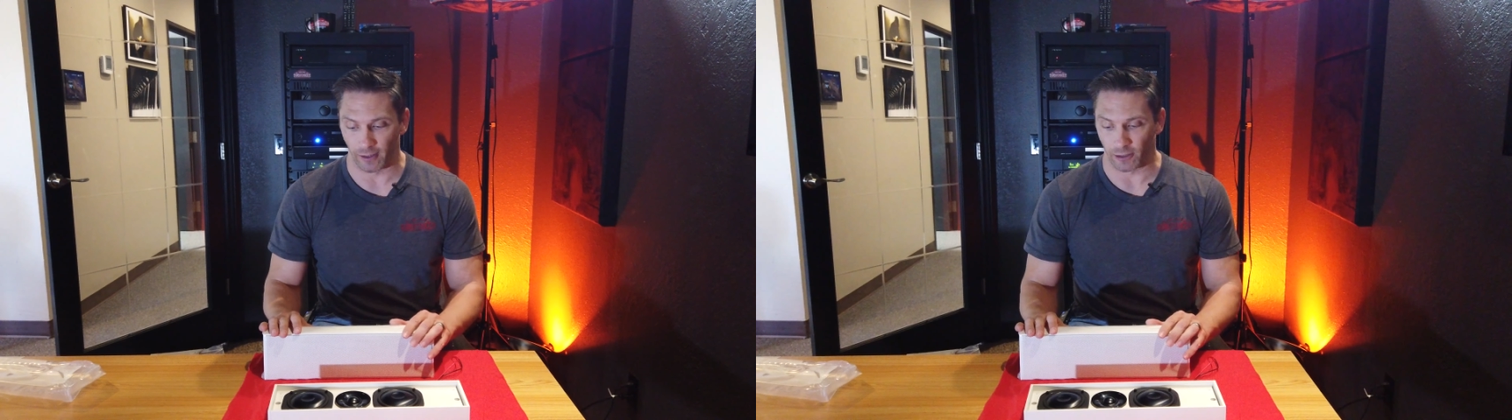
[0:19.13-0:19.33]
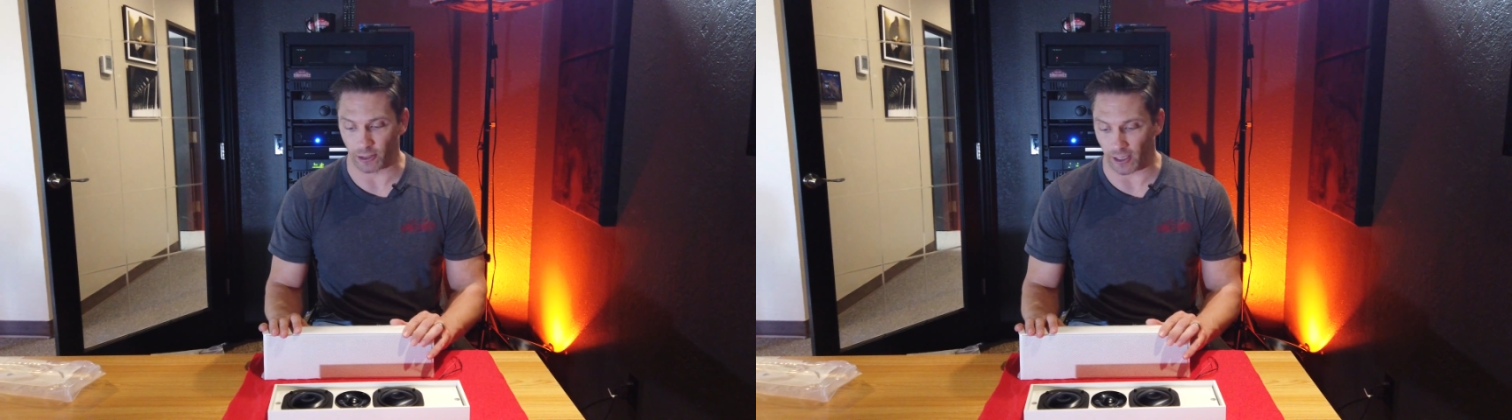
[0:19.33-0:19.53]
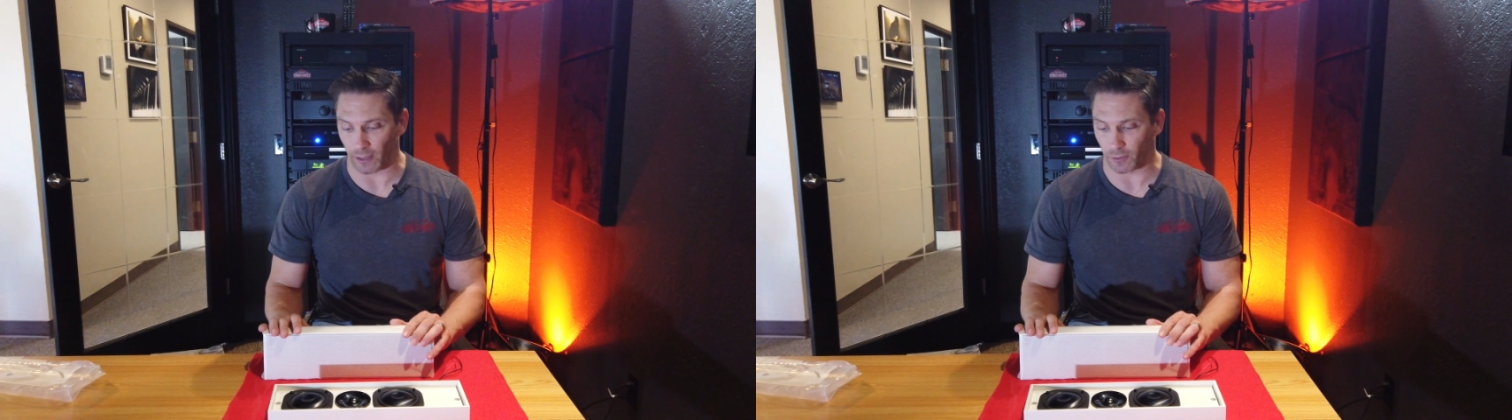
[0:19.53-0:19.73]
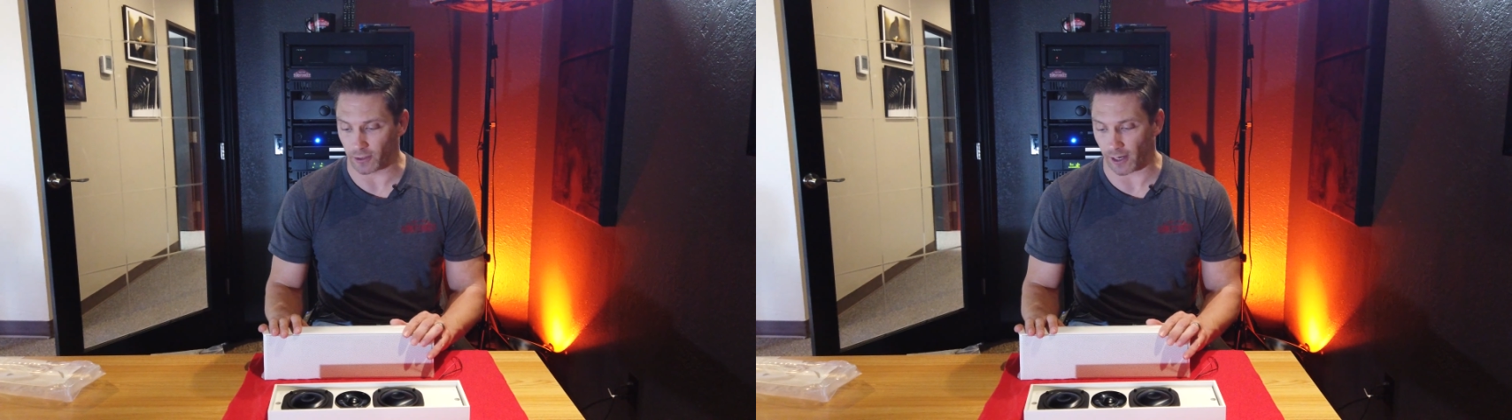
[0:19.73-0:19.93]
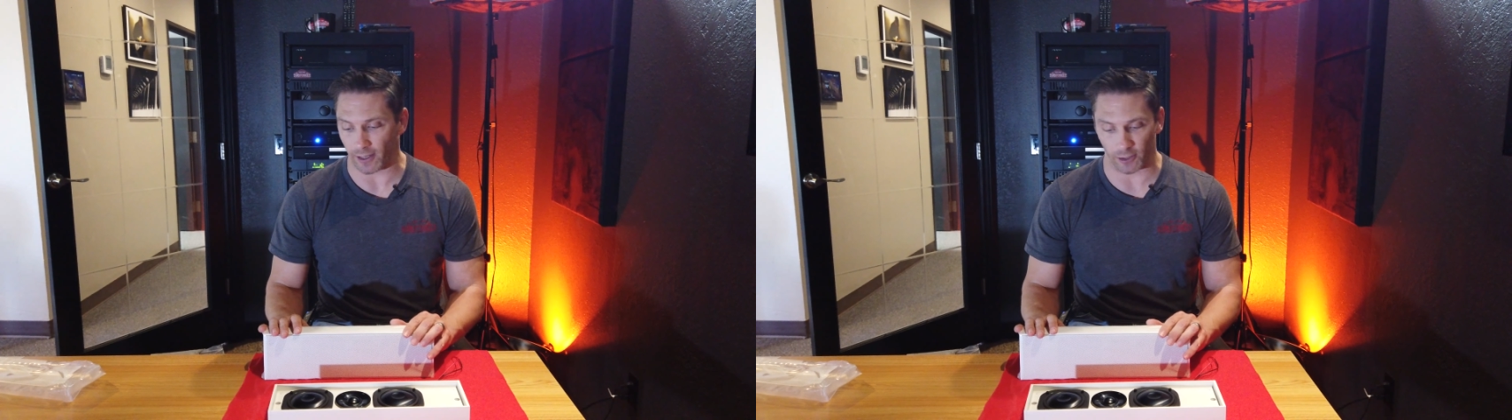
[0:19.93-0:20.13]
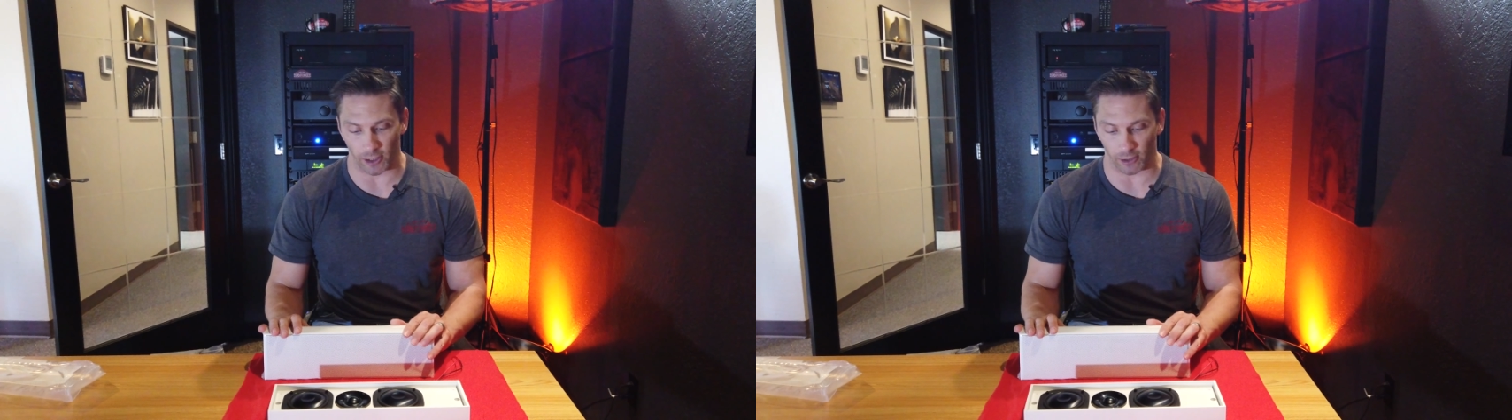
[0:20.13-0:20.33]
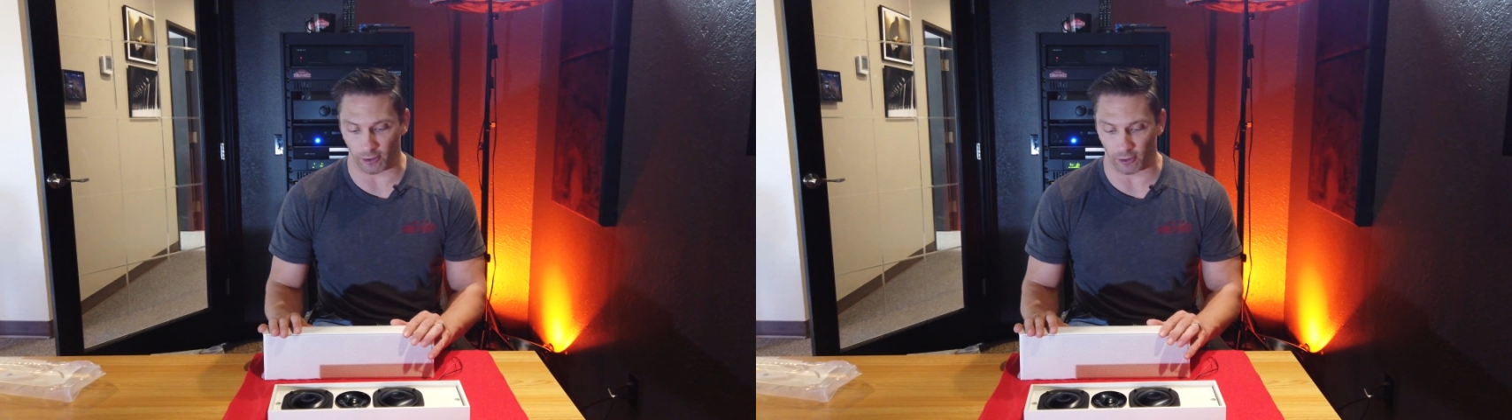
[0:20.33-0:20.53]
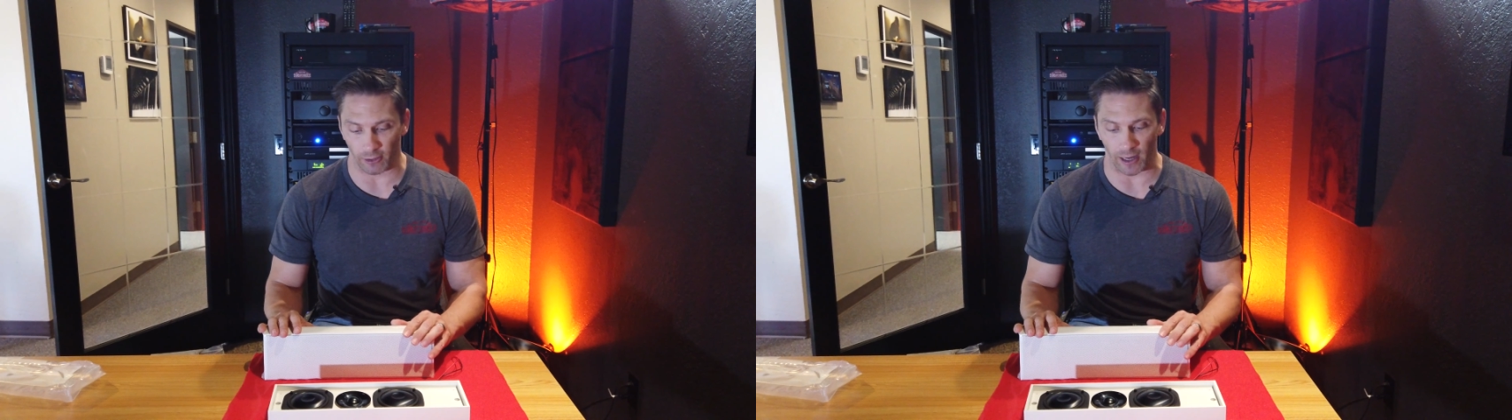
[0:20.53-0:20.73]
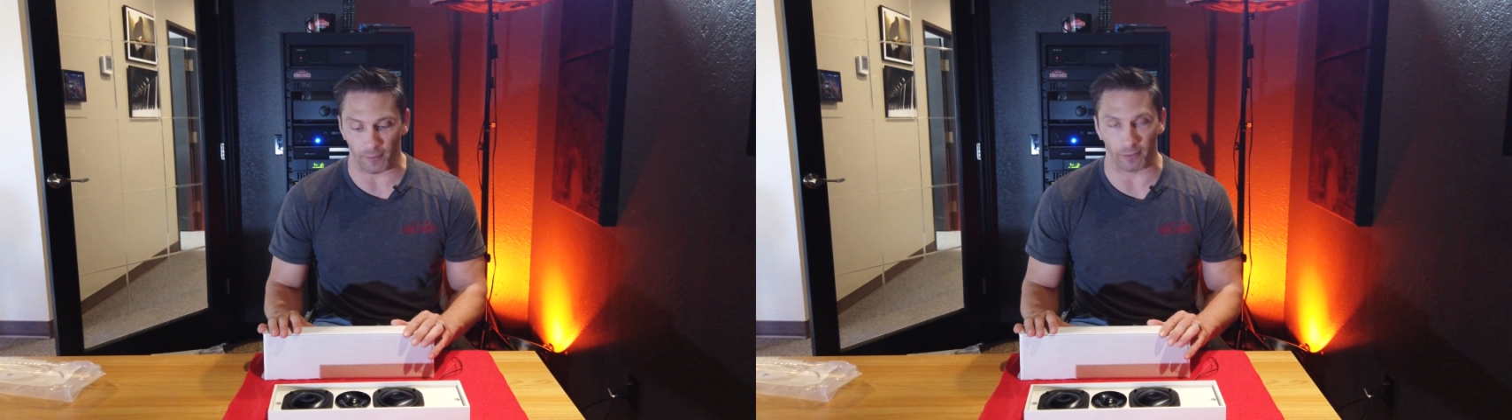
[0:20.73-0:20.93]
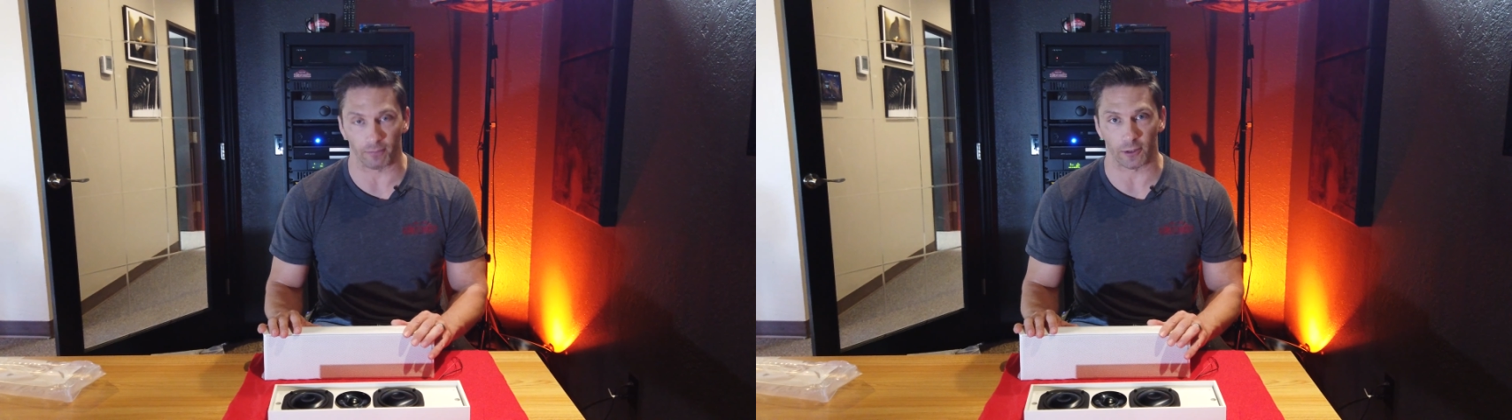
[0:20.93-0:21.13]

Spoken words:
shape, size, color, you name it.